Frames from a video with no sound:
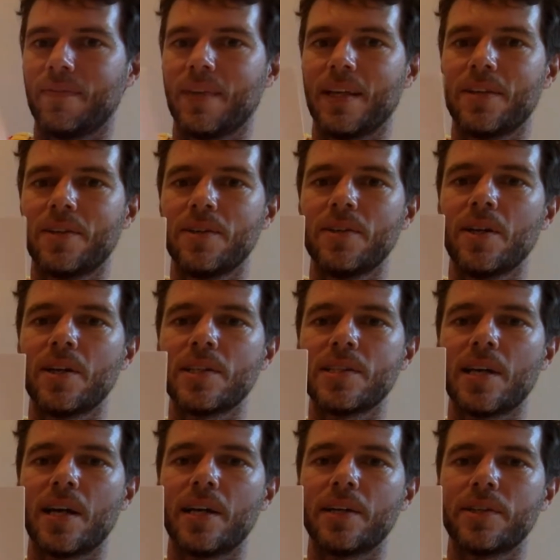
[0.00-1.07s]
They could not
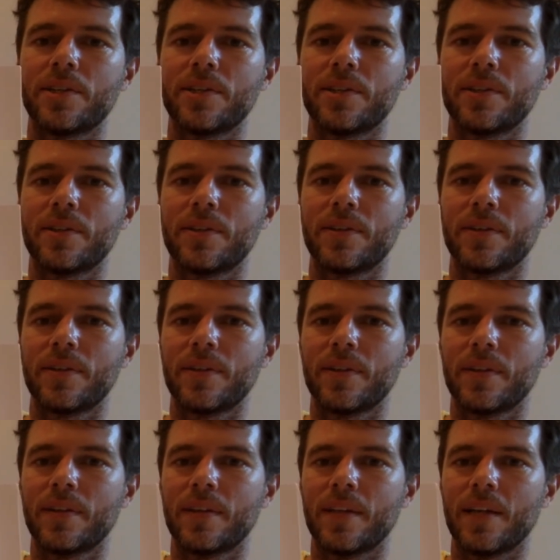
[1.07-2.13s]
touch,
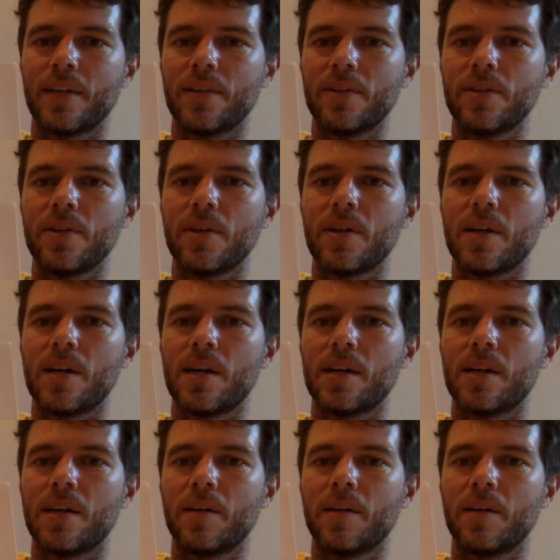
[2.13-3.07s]
they could not hug.